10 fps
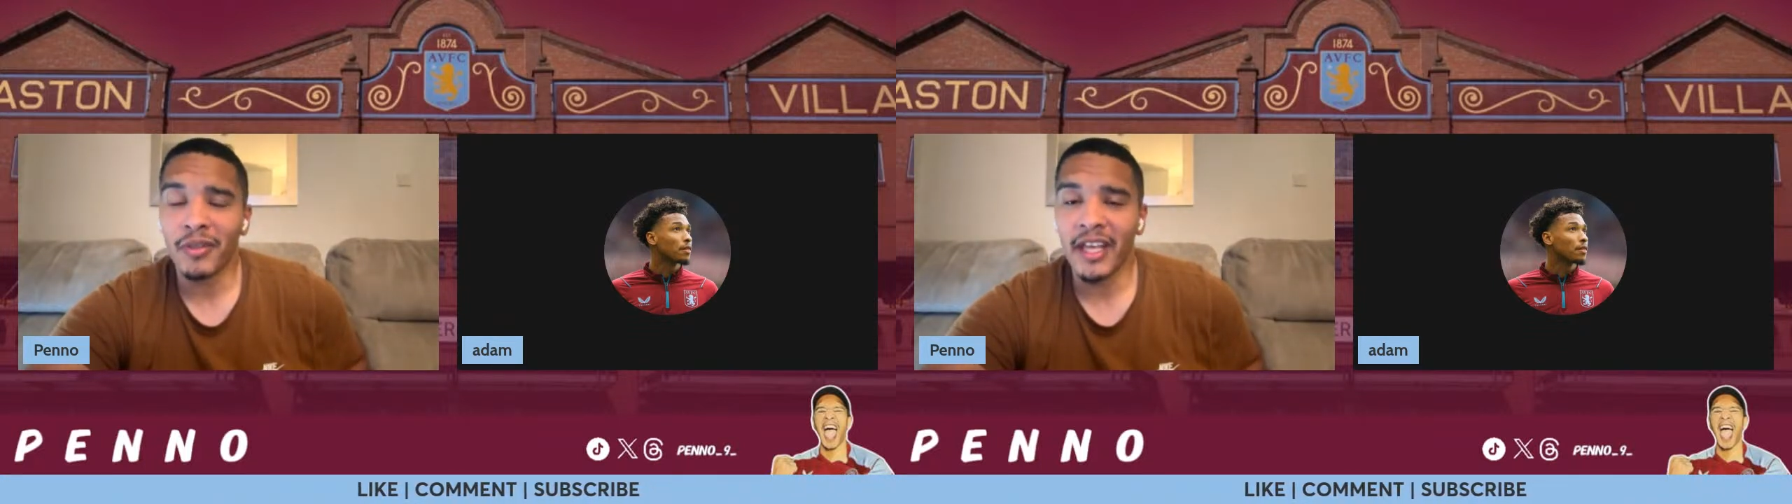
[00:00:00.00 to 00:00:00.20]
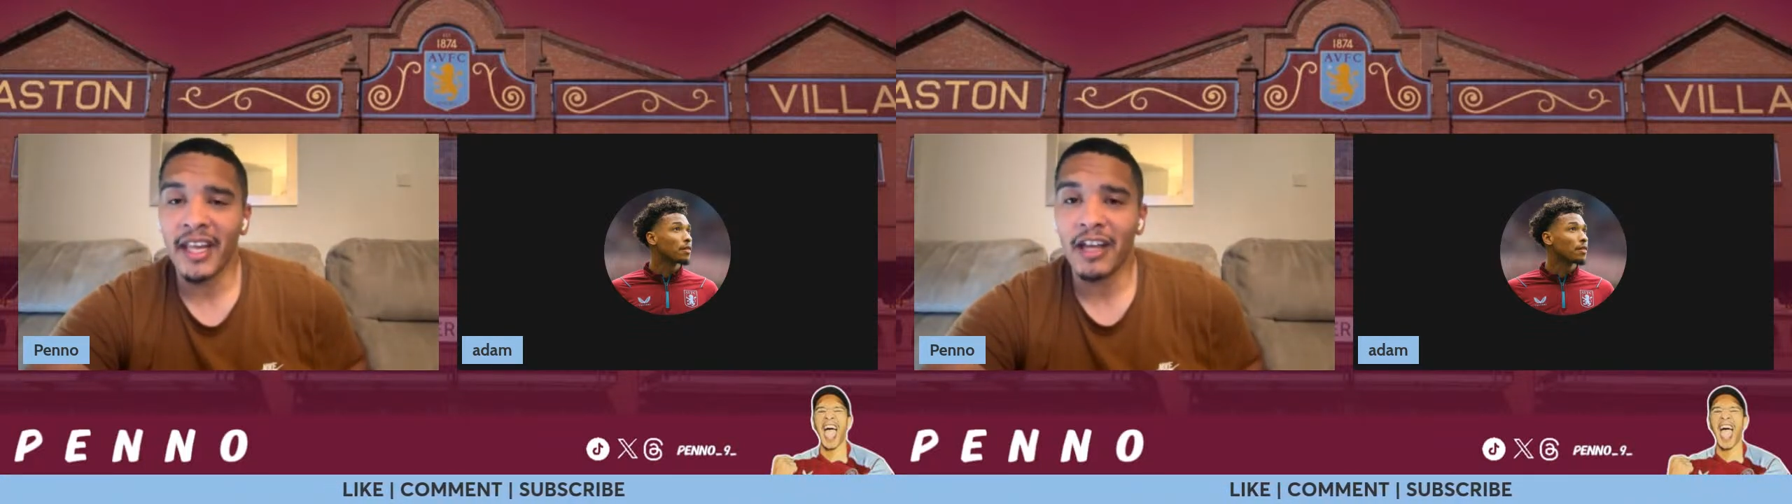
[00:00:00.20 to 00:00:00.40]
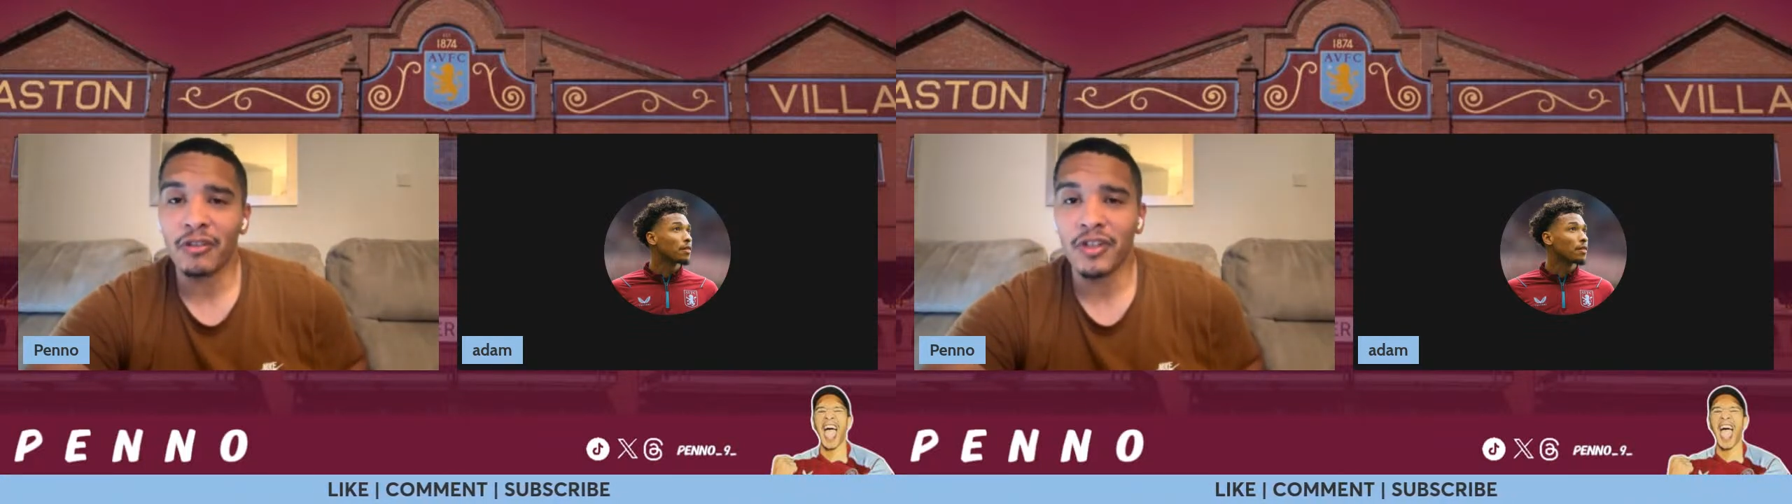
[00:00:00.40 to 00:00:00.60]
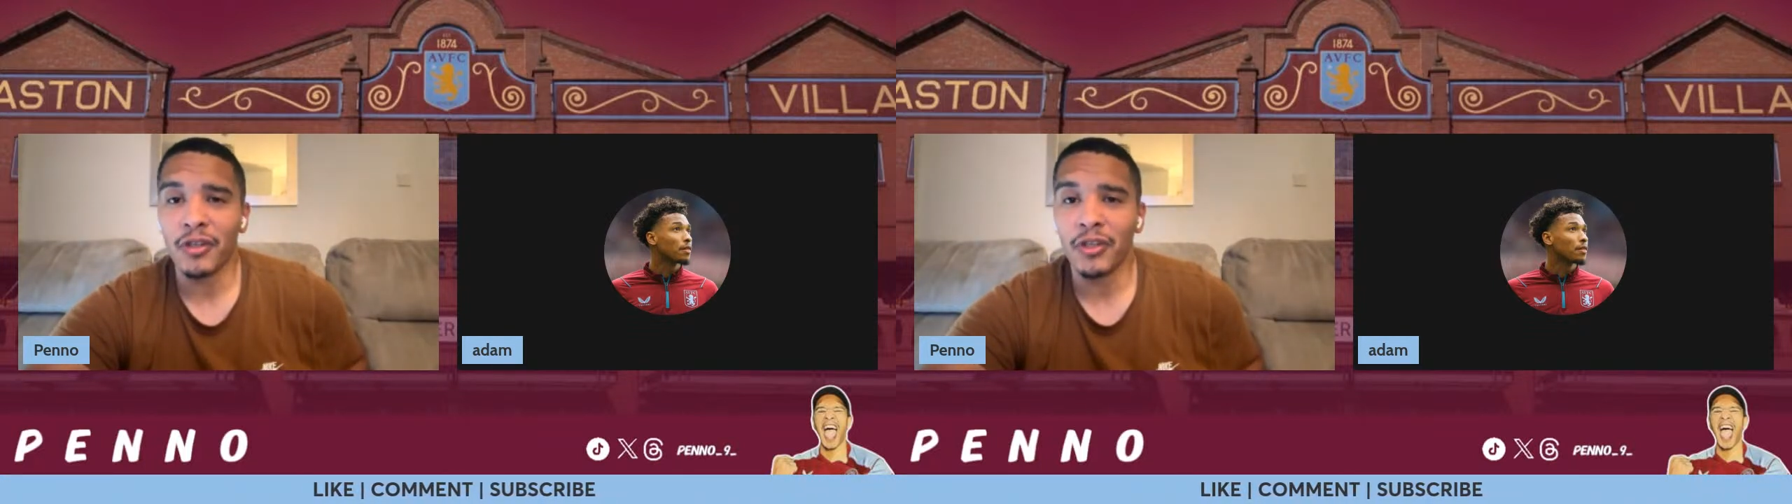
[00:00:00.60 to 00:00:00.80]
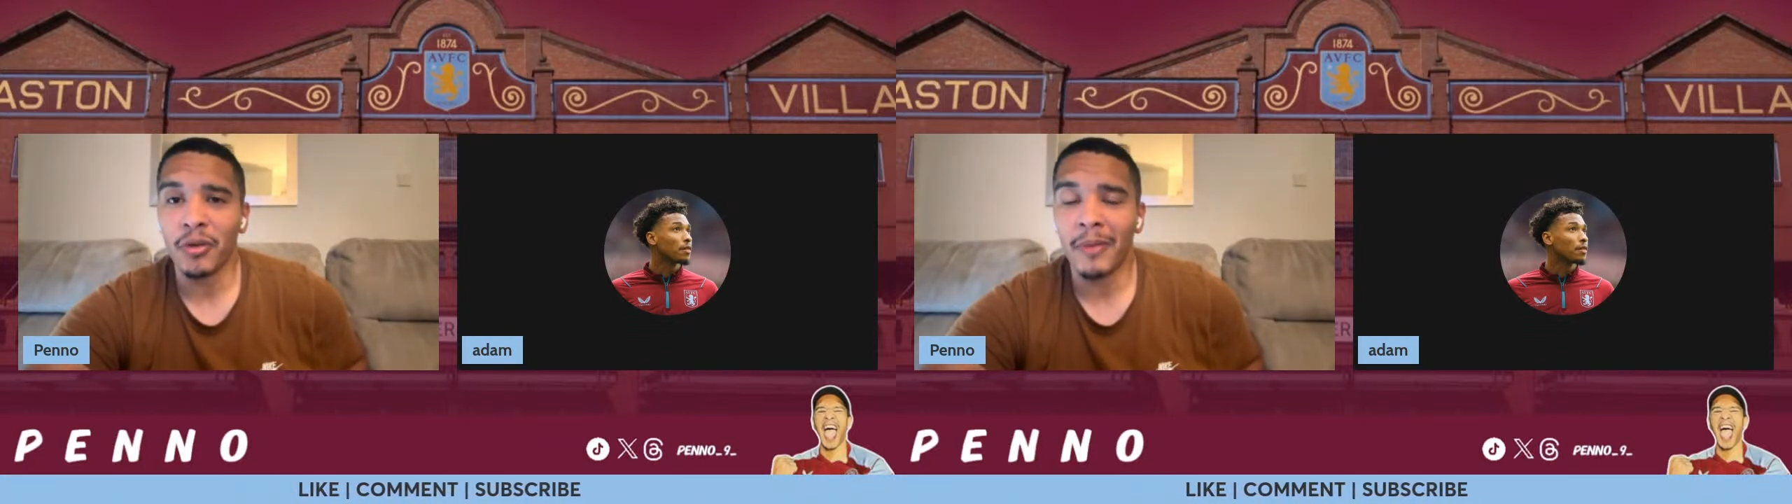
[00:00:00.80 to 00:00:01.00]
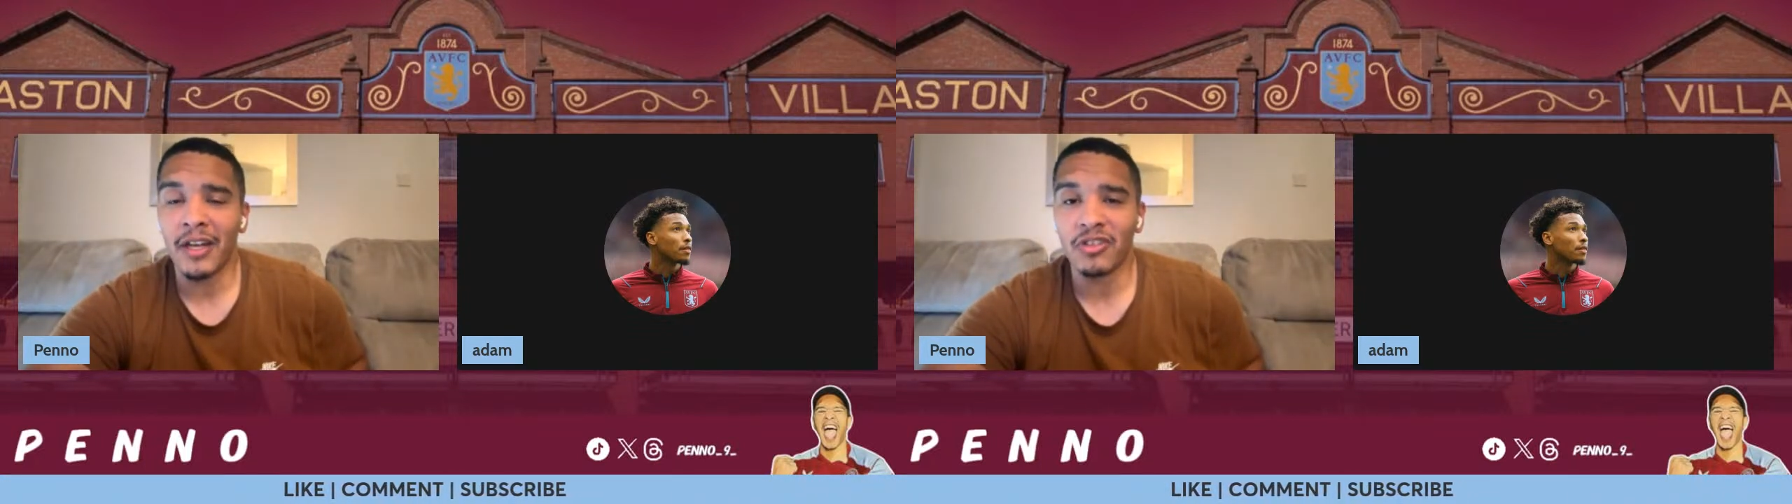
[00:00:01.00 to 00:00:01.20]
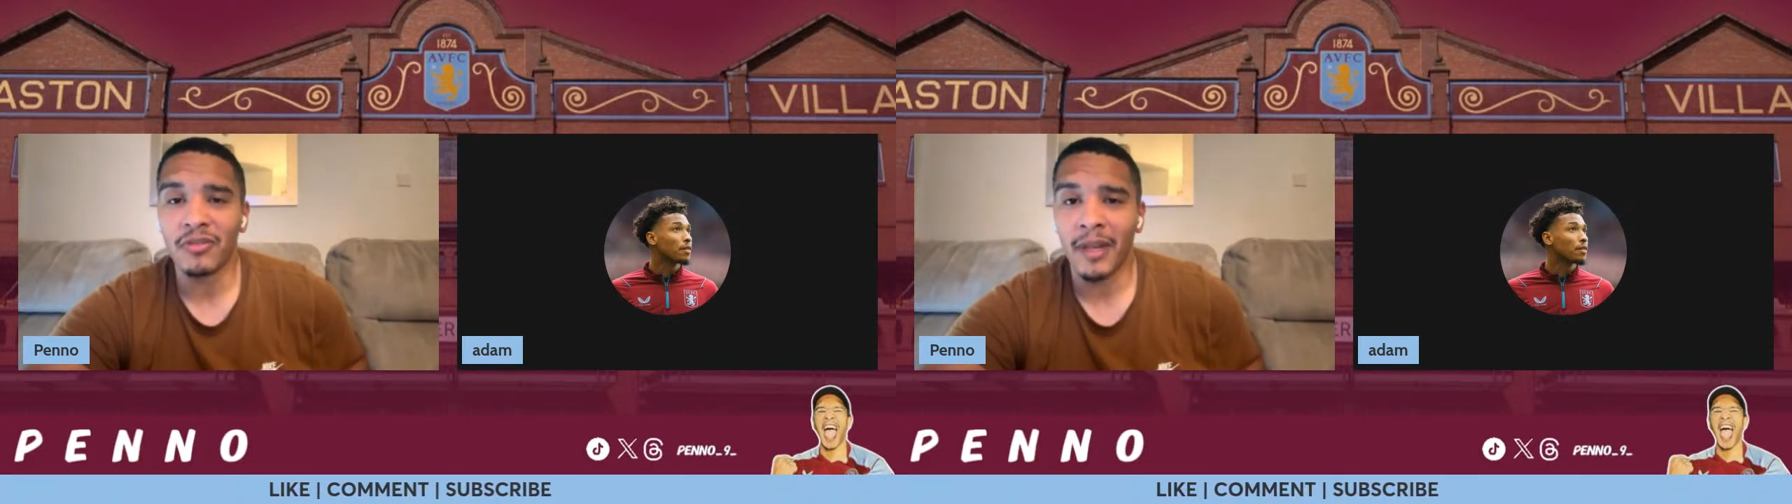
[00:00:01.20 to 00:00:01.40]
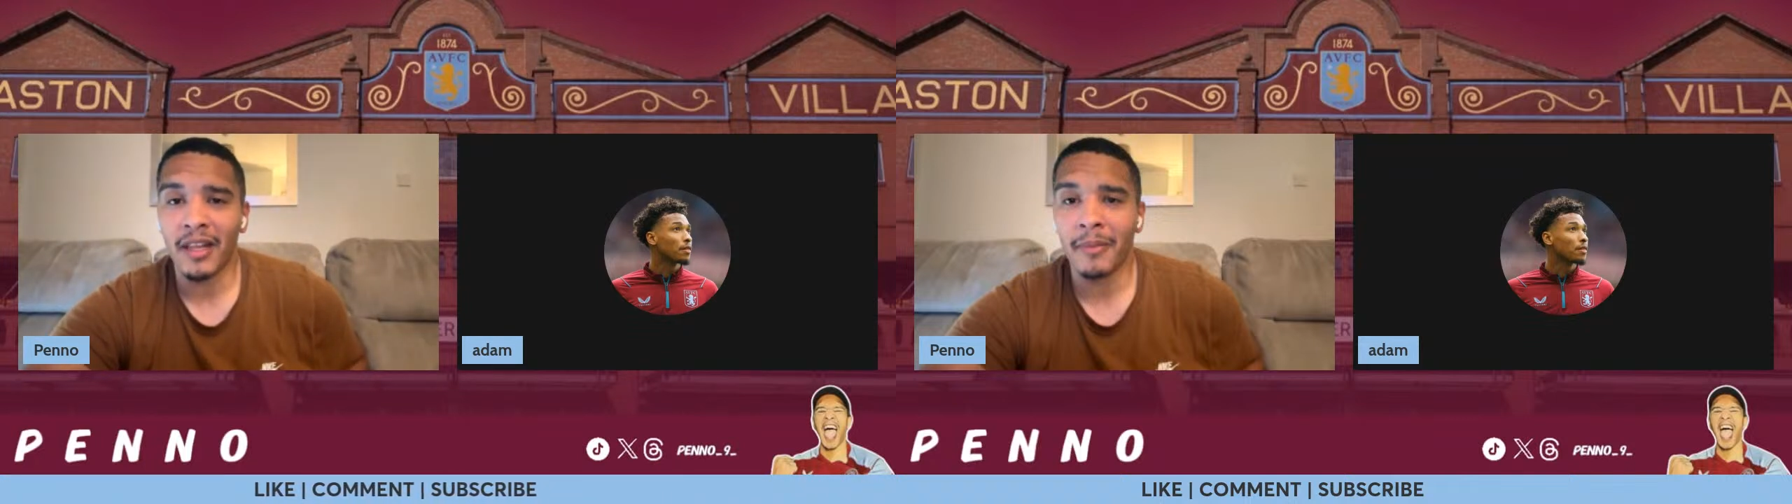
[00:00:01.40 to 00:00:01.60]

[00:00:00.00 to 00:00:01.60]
but yeah, let us know who your man of